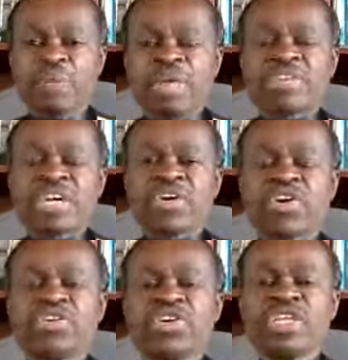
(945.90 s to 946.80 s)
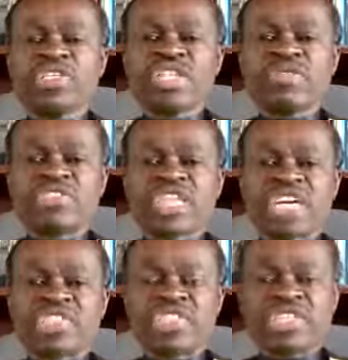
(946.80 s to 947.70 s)
but the colonialists have
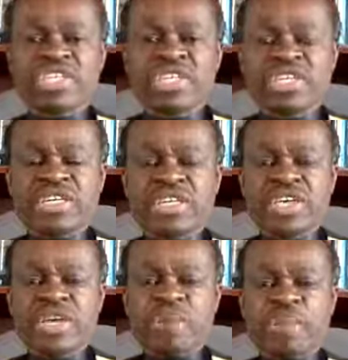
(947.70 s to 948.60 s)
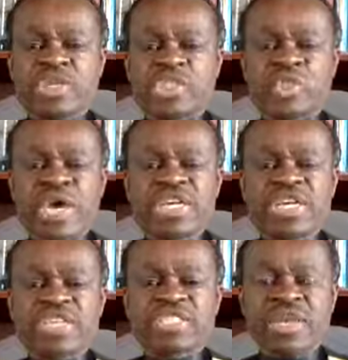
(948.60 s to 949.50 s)
succeeded in
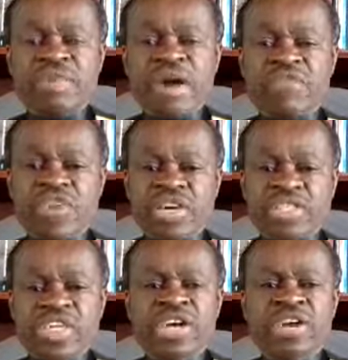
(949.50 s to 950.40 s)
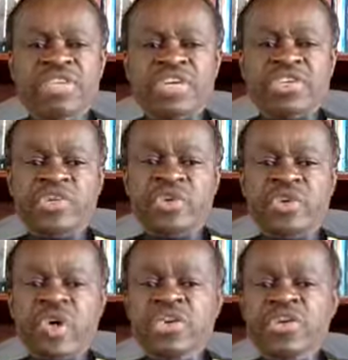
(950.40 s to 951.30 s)
persuading some Africans that you
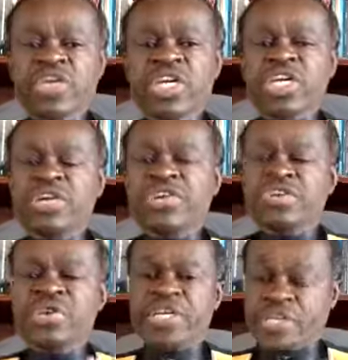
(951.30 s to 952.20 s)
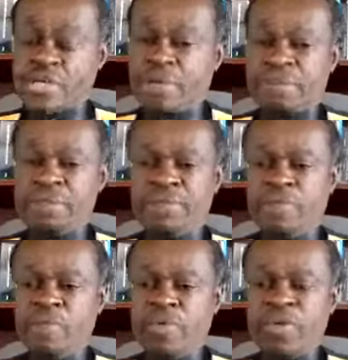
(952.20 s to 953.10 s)
don't need unity.
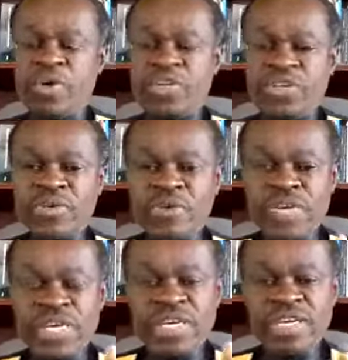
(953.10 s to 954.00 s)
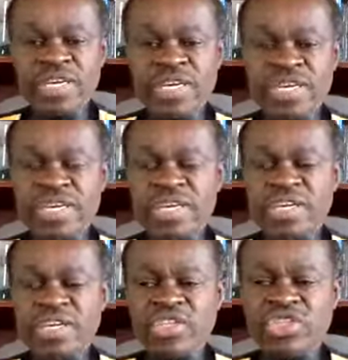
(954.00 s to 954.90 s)
What you need
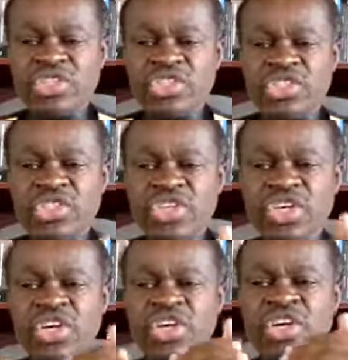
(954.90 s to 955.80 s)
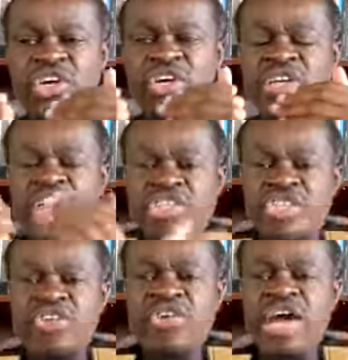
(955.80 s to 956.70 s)
is
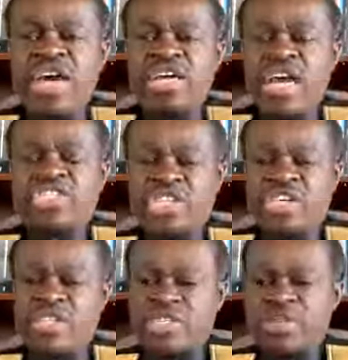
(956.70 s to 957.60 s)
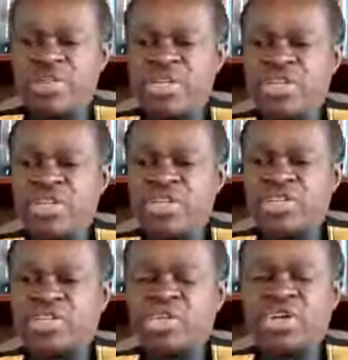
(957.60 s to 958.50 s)
nationalism.
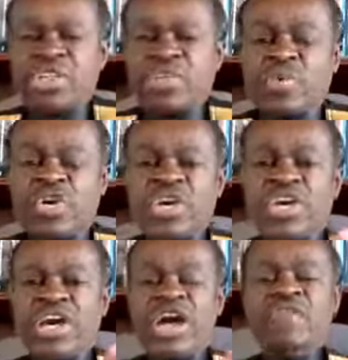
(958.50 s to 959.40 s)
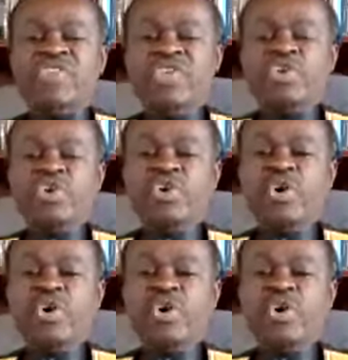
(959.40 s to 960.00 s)
So that we have two